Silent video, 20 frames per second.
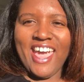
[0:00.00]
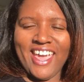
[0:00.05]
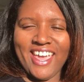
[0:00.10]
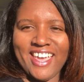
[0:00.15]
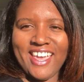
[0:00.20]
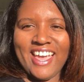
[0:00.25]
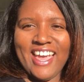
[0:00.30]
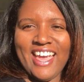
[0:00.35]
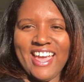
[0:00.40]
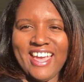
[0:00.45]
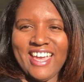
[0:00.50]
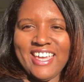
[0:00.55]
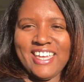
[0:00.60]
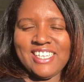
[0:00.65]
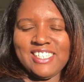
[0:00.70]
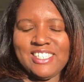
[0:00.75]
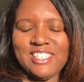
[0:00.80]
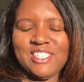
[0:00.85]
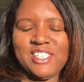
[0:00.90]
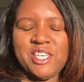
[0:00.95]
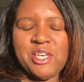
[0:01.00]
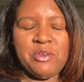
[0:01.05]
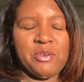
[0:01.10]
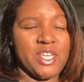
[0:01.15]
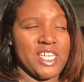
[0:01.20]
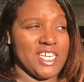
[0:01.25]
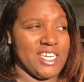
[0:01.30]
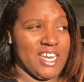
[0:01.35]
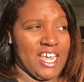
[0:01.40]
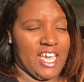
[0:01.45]
Hey guys, so
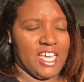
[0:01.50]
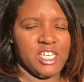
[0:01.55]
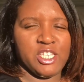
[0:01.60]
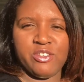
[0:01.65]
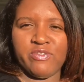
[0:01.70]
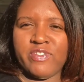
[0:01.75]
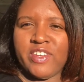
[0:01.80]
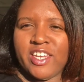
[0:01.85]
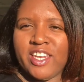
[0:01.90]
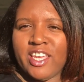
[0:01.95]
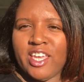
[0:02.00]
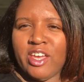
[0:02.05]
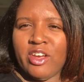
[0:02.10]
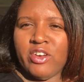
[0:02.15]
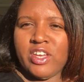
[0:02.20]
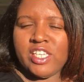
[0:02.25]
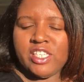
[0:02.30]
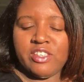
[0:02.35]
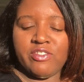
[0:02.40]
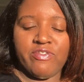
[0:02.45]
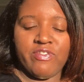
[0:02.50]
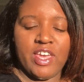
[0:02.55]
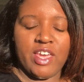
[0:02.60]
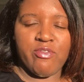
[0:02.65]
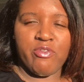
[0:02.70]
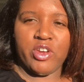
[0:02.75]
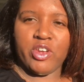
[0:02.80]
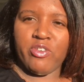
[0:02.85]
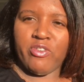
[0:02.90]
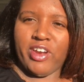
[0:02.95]
today's video is
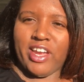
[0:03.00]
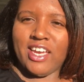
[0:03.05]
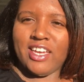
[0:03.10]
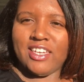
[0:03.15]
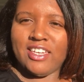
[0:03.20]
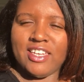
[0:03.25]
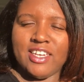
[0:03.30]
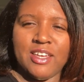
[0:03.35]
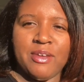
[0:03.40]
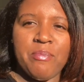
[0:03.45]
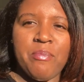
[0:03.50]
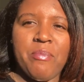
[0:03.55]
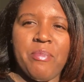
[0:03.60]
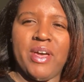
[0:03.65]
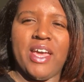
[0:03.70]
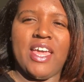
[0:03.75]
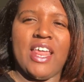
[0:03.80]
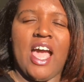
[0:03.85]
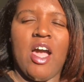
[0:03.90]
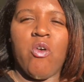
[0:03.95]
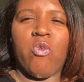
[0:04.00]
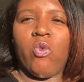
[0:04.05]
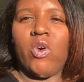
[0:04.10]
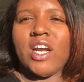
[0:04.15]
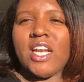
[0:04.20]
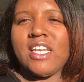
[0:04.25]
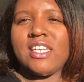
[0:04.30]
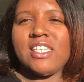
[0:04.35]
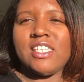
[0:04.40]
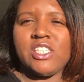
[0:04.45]
very random, but I
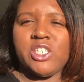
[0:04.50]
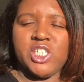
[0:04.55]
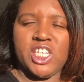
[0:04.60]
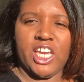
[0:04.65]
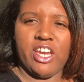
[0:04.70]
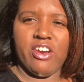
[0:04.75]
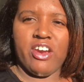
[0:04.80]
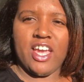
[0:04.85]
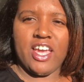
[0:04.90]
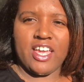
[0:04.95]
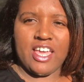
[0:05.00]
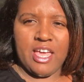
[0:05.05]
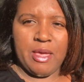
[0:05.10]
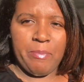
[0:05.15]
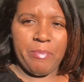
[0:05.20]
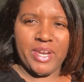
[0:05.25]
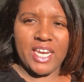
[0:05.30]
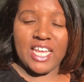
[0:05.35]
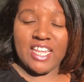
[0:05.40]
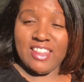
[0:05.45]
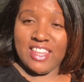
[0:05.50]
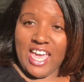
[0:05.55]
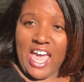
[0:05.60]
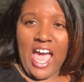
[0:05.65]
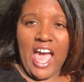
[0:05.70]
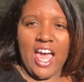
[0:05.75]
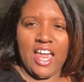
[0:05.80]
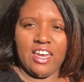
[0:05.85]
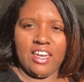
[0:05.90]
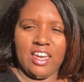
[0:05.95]
wanted to share a company
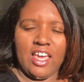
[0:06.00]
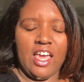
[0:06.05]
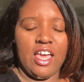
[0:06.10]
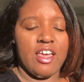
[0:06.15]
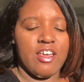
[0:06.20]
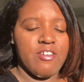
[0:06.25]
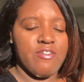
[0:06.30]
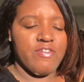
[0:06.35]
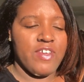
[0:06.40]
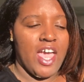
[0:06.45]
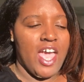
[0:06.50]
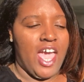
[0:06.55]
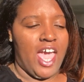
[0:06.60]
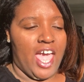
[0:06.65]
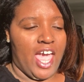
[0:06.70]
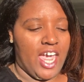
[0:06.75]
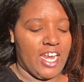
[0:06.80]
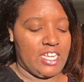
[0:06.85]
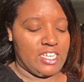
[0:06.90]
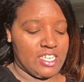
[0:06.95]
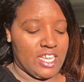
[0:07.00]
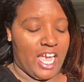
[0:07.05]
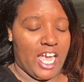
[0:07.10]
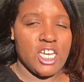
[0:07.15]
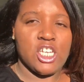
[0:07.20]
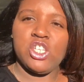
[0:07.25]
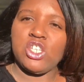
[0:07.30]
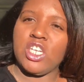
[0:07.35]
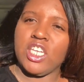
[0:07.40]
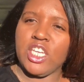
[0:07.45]
that I love and it's
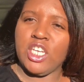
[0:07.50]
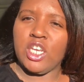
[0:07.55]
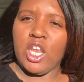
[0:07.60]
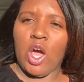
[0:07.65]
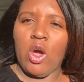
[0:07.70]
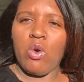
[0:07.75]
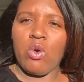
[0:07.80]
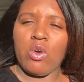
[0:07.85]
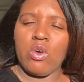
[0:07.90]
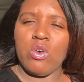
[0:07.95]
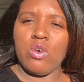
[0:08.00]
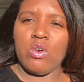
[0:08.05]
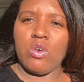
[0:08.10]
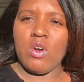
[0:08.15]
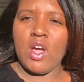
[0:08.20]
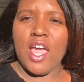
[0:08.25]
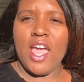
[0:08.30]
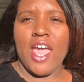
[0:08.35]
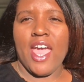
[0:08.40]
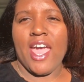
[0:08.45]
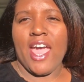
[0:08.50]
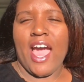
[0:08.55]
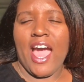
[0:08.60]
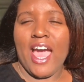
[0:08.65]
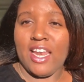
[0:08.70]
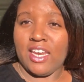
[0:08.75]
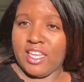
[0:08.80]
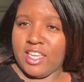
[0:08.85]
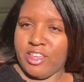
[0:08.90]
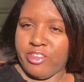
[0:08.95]
actually local.
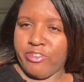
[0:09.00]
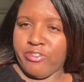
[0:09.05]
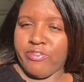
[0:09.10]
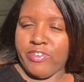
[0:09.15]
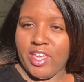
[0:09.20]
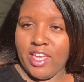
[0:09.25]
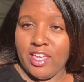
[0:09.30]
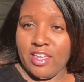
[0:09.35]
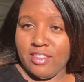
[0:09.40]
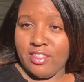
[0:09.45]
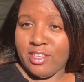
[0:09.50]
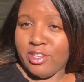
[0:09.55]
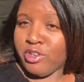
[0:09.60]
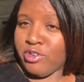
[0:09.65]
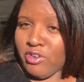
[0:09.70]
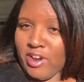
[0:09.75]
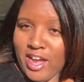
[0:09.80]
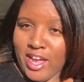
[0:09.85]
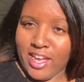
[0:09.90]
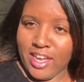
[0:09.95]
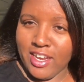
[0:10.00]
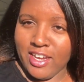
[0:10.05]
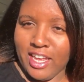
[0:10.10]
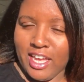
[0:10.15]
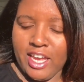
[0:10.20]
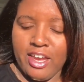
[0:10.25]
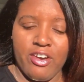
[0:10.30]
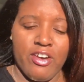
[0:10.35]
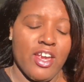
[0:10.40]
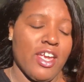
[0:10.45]
I live in the Triad
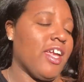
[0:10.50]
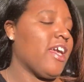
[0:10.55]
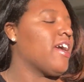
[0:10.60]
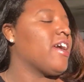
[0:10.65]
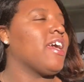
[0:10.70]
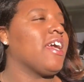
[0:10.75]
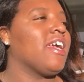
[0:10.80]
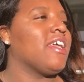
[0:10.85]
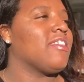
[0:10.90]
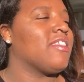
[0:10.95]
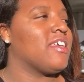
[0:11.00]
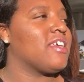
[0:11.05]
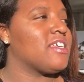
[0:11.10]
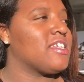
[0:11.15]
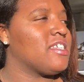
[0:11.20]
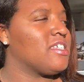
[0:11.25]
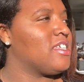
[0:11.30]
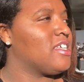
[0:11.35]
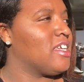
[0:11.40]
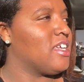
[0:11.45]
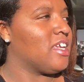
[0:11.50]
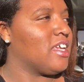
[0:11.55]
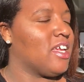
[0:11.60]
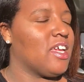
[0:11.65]
area and this